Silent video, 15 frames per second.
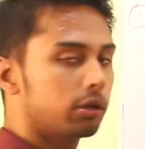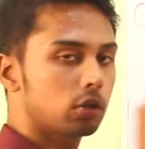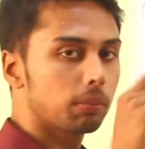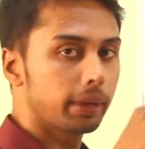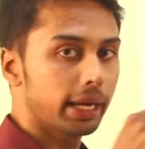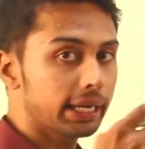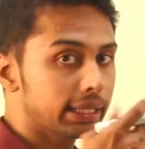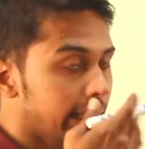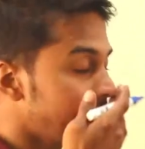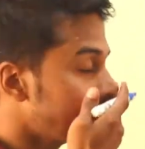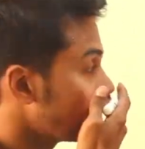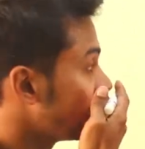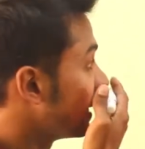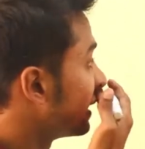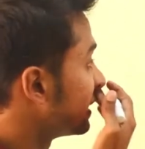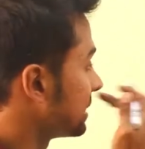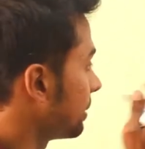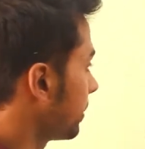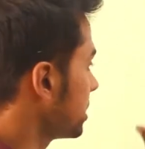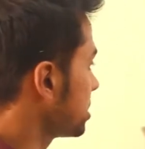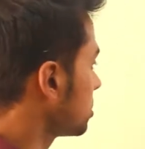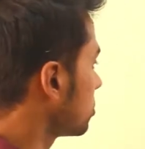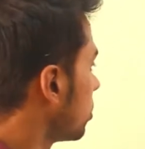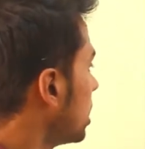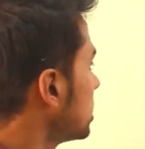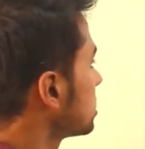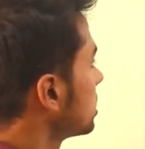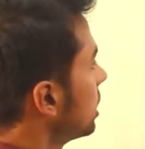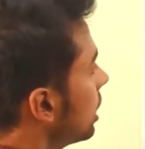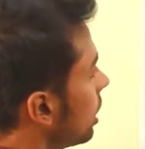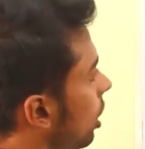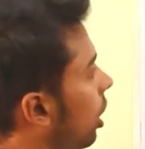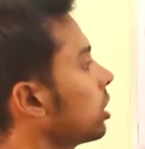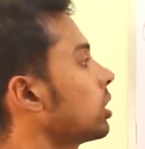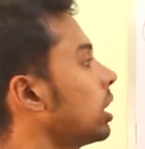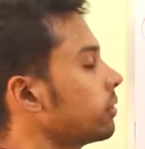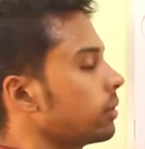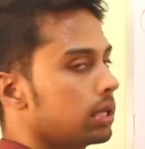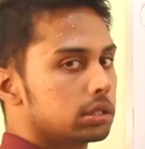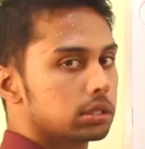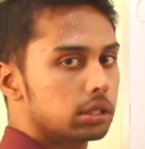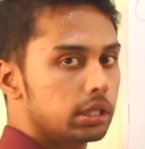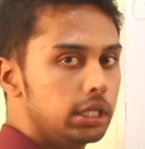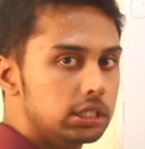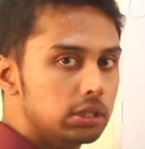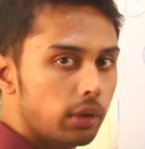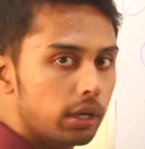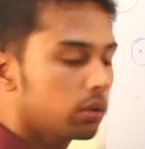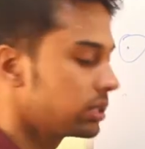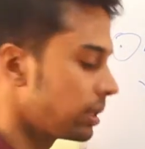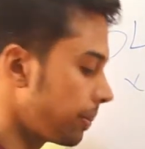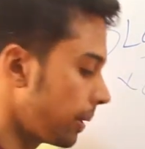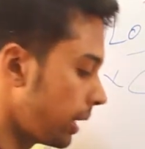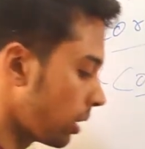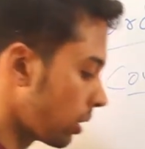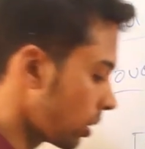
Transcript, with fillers: to break that uh, separation was Lord Cornwallis. He is the one who separated.